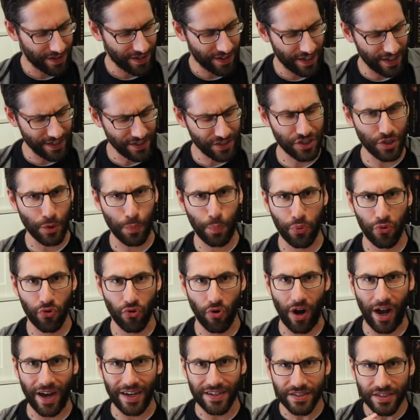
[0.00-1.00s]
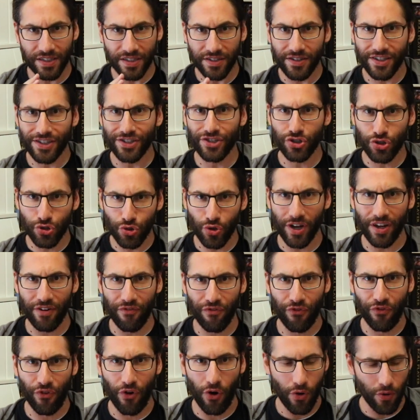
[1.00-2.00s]
is surprisingly
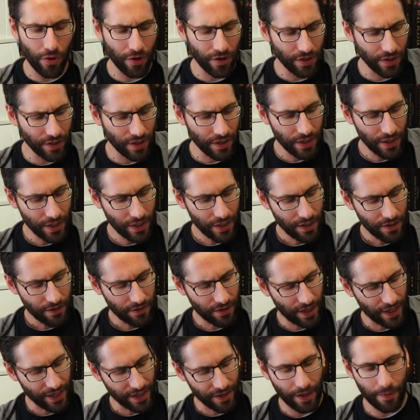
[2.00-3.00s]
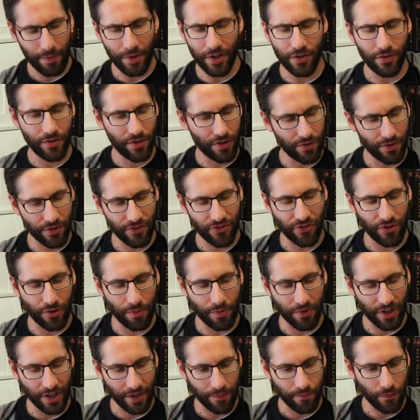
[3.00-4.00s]
straightforward. Like, I mean, Uno is too,
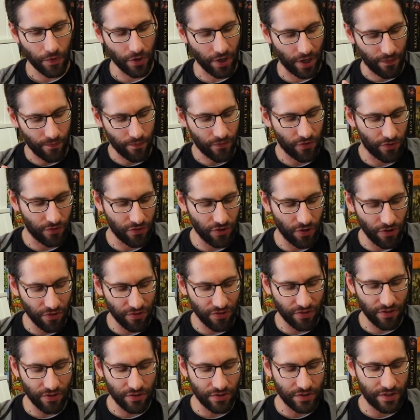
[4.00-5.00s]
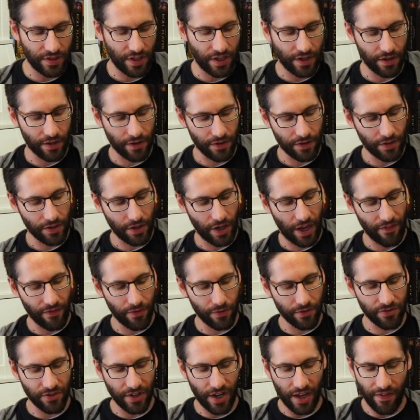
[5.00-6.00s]
but like, okay, so in Dos,
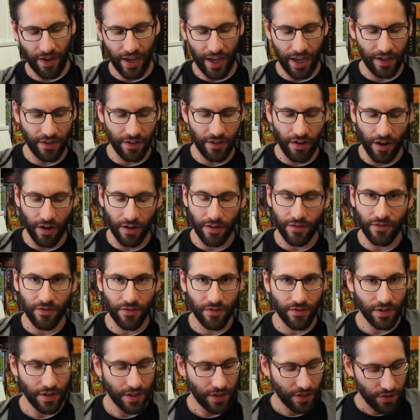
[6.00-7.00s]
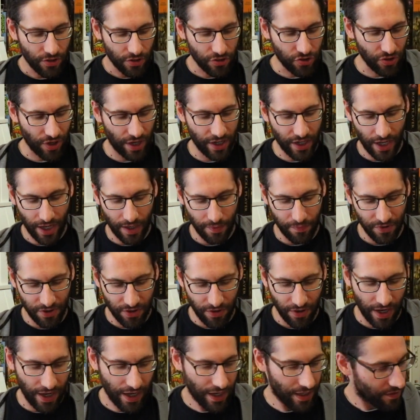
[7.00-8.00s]
everyone's gonna have a hand of cards. You're trying to empty
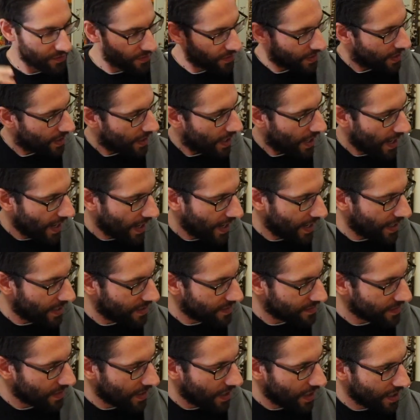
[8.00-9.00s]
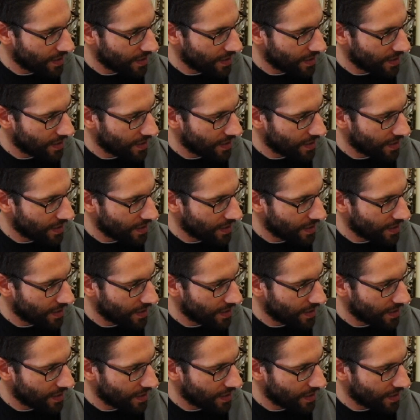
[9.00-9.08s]
your hand, and